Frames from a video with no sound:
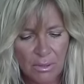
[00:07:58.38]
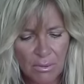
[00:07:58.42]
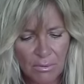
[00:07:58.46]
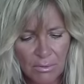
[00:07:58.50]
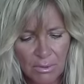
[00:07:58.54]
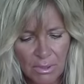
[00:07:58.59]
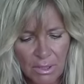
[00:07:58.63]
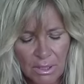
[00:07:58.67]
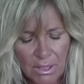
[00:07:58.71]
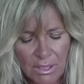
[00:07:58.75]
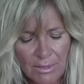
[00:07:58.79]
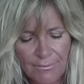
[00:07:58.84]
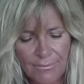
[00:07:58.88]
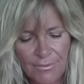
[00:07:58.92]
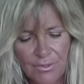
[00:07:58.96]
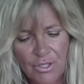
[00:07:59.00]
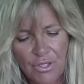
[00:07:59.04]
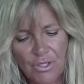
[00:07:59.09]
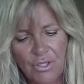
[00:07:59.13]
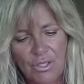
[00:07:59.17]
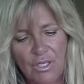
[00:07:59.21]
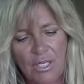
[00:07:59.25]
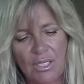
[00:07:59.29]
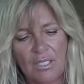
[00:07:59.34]
Probably not for
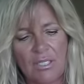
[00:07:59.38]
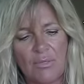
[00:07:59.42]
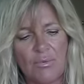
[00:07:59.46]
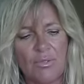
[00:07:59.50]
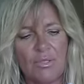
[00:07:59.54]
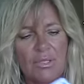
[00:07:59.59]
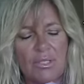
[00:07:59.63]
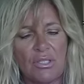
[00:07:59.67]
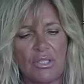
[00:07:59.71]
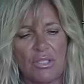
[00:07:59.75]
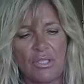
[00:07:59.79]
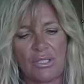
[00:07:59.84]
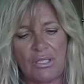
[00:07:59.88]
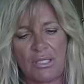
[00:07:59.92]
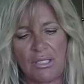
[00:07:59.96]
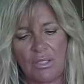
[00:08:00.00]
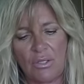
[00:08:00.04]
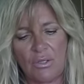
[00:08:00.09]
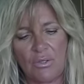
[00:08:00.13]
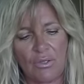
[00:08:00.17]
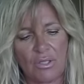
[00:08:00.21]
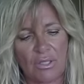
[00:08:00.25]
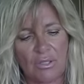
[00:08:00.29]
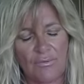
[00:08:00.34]
sure. I suppose I should
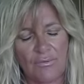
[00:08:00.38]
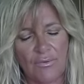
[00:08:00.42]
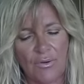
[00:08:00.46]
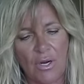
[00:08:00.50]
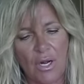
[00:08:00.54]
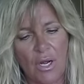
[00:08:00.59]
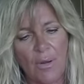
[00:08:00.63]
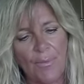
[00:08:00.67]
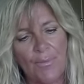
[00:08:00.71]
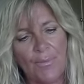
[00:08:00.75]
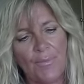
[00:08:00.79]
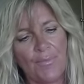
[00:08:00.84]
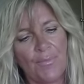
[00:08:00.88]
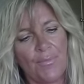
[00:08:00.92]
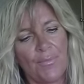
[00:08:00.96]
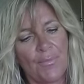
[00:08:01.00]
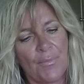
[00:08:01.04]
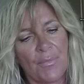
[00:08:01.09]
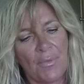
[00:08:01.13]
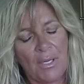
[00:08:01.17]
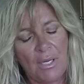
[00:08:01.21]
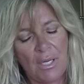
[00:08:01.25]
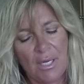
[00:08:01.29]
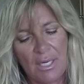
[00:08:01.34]
see who it's from.
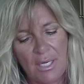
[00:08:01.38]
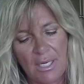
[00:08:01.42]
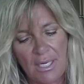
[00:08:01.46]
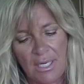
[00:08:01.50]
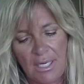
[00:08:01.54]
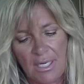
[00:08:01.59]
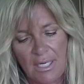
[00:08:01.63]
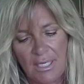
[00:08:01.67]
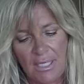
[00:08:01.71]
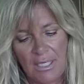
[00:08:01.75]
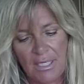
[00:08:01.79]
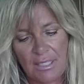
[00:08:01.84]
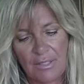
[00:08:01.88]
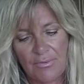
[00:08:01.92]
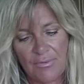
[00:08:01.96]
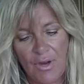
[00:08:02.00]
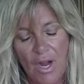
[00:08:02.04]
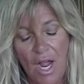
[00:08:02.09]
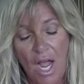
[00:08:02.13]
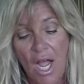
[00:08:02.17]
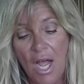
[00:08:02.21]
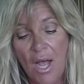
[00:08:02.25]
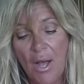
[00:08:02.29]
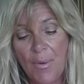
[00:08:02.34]
It is
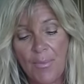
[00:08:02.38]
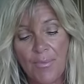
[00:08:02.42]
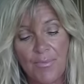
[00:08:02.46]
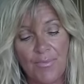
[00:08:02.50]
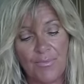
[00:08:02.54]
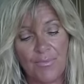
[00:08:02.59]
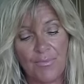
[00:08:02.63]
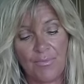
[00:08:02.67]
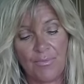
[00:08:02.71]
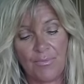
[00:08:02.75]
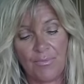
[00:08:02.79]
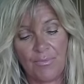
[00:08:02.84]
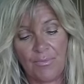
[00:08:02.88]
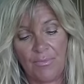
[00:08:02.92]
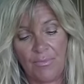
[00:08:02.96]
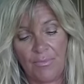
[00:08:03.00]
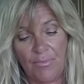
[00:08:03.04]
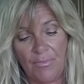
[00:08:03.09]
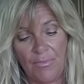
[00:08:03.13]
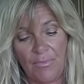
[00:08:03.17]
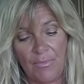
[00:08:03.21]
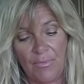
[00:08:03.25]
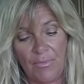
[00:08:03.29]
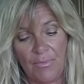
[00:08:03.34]
from
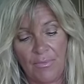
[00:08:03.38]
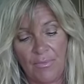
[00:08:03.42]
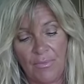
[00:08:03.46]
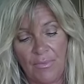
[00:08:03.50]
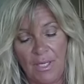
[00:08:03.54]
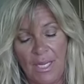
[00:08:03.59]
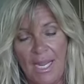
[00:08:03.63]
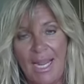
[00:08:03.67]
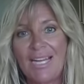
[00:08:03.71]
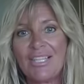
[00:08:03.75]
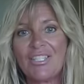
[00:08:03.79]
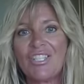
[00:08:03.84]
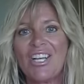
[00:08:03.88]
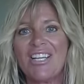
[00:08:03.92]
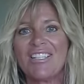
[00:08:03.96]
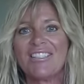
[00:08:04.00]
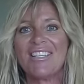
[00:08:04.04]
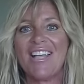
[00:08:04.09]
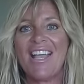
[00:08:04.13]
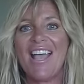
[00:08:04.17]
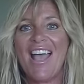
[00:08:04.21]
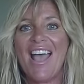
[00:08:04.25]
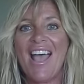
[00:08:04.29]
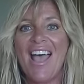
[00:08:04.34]

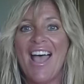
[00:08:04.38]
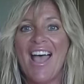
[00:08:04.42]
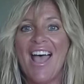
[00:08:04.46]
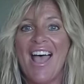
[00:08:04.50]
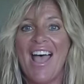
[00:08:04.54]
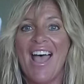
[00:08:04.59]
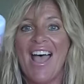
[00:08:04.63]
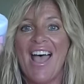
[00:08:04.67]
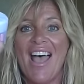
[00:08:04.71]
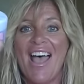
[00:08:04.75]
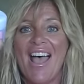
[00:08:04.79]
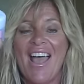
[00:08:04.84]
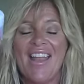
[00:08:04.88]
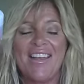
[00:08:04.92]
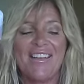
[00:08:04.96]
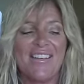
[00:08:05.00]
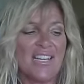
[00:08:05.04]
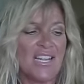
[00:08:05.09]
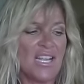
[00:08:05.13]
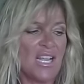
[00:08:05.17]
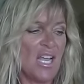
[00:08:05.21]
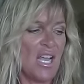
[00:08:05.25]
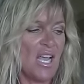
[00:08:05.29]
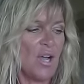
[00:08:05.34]

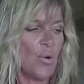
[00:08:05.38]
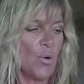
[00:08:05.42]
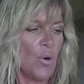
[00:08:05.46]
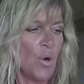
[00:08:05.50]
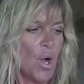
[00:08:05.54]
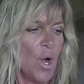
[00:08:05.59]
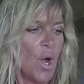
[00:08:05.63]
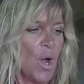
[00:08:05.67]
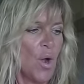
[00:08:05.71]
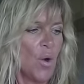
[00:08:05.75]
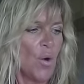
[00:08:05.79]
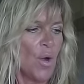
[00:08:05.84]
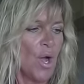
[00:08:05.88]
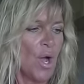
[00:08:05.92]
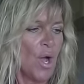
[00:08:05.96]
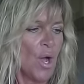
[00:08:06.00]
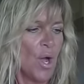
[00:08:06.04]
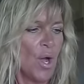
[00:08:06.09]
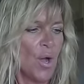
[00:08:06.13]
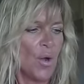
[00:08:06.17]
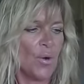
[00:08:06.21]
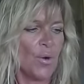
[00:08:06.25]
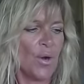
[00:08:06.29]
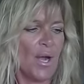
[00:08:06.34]
HSN! Woo!
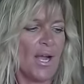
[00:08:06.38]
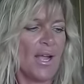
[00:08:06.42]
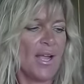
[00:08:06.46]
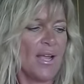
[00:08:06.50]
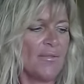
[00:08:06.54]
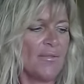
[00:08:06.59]
I